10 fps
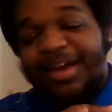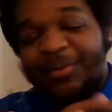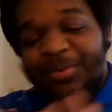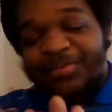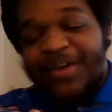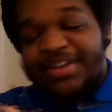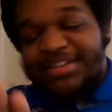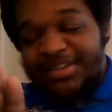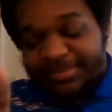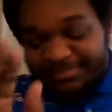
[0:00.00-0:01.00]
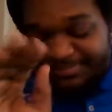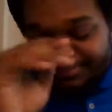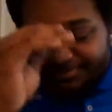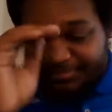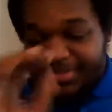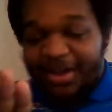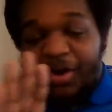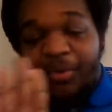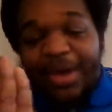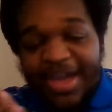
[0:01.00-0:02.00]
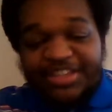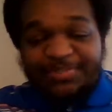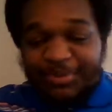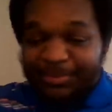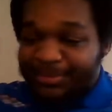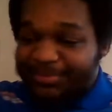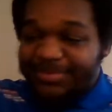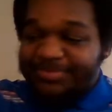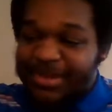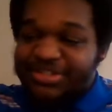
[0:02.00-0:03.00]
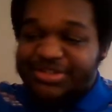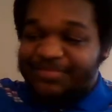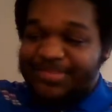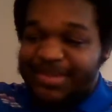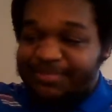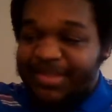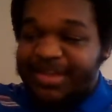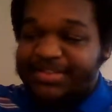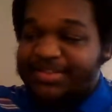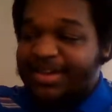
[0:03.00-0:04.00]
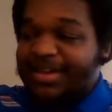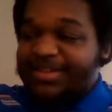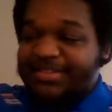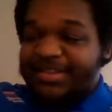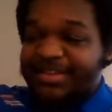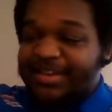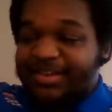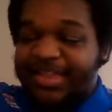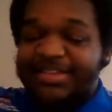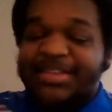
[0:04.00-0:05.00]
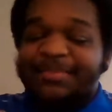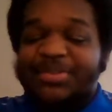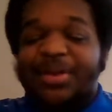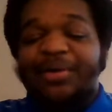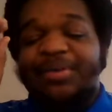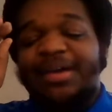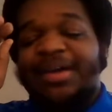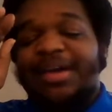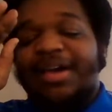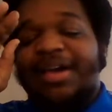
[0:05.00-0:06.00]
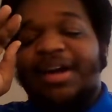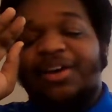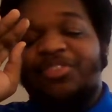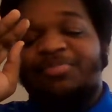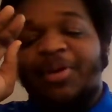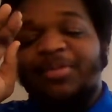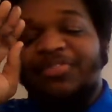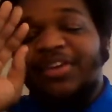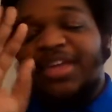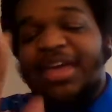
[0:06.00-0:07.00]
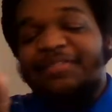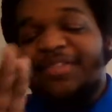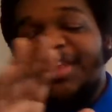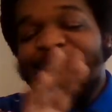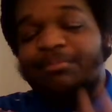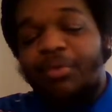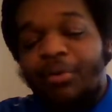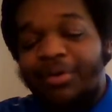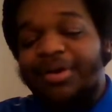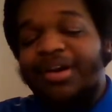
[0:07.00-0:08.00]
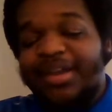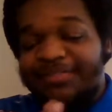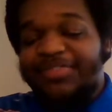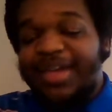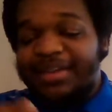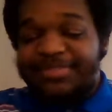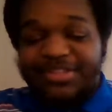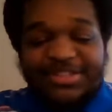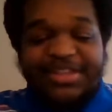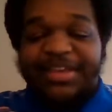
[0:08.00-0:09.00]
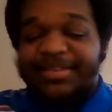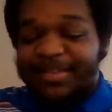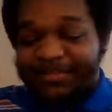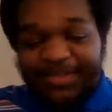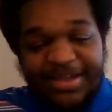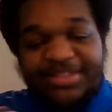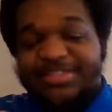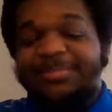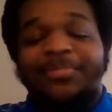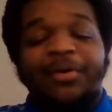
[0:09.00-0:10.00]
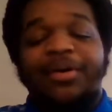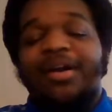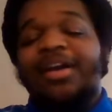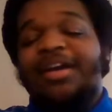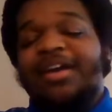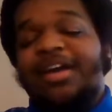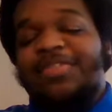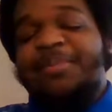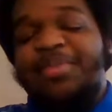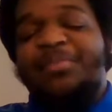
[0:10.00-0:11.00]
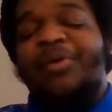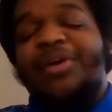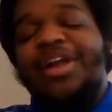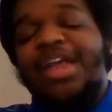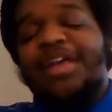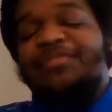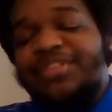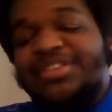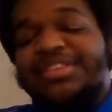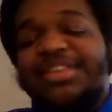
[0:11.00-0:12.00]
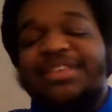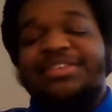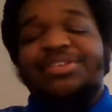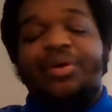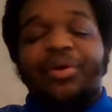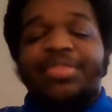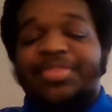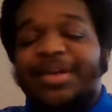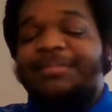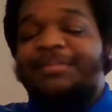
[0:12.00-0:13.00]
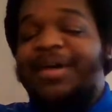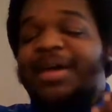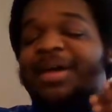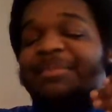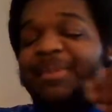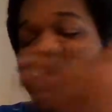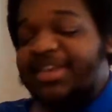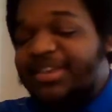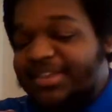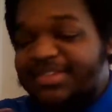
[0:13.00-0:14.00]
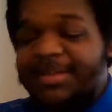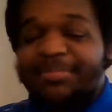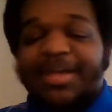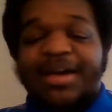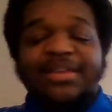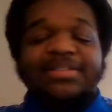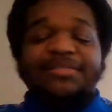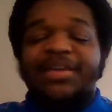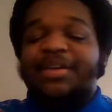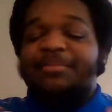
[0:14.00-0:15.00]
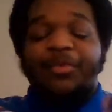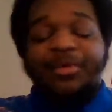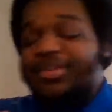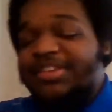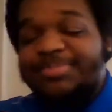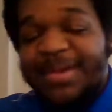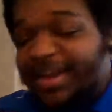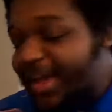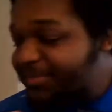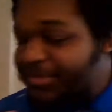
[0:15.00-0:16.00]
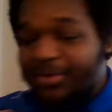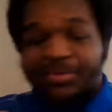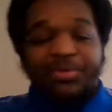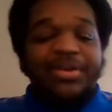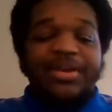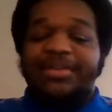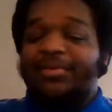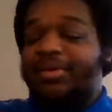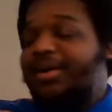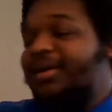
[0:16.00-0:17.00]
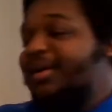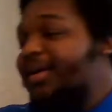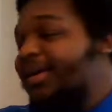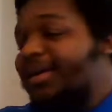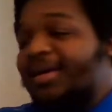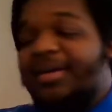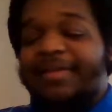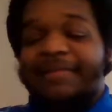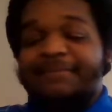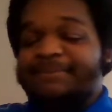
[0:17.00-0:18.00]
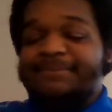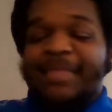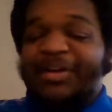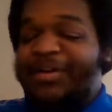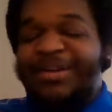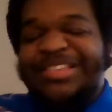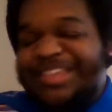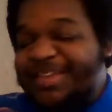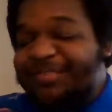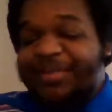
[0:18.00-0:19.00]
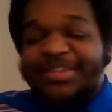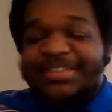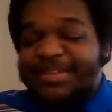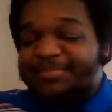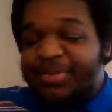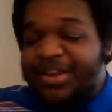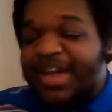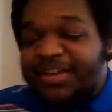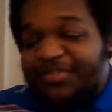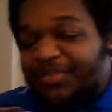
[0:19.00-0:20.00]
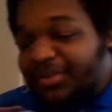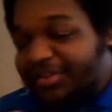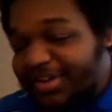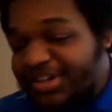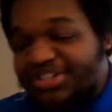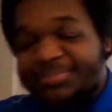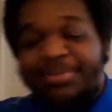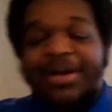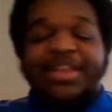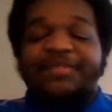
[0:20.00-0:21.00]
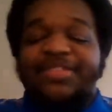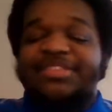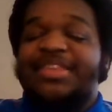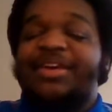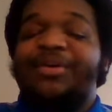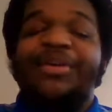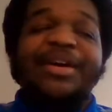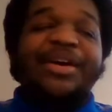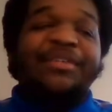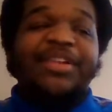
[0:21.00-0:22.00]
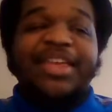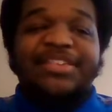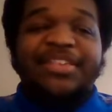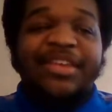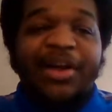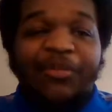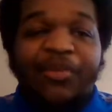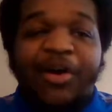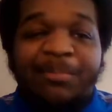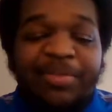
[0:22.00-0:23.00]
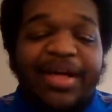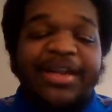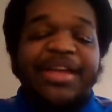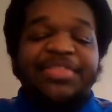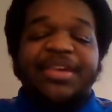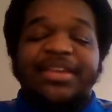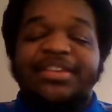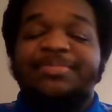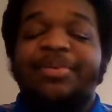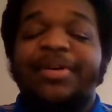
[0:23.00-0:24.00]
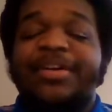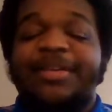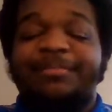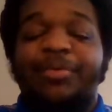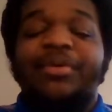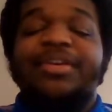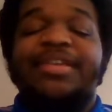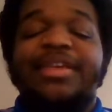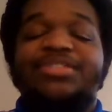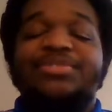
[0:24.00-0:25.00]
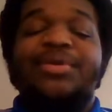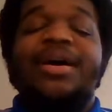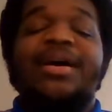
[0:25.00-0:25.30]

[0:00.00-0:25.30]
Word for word: I would have actually, the whole ass-pulled makeshift zipline scene in the last episode, I would have probably forgiven it more if they just said, like I said before, if they put more inferences on them making the zip lines, or at least made an episode on it, or it did seem pretty kind of fillerish. But if it still relates to the overall plot, I think it is important that you